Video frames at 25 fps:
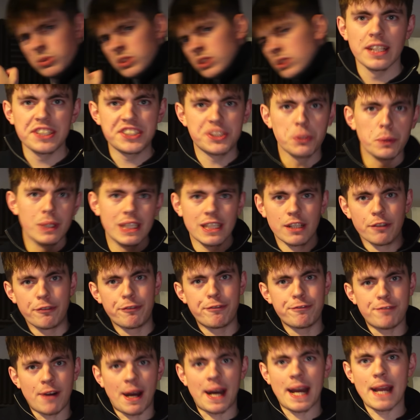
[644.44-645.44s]
Let's do a little
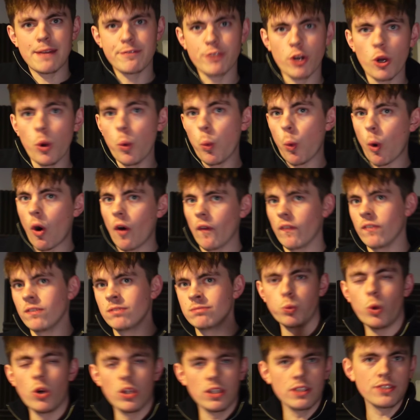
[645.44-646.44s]
501.
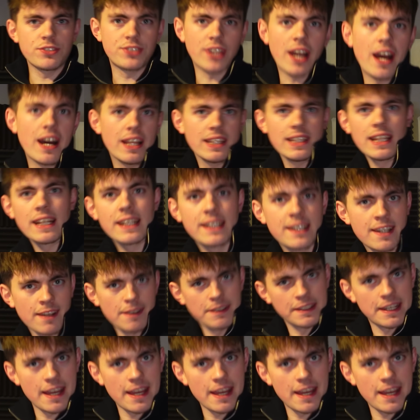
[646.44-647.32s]
What dart leg can I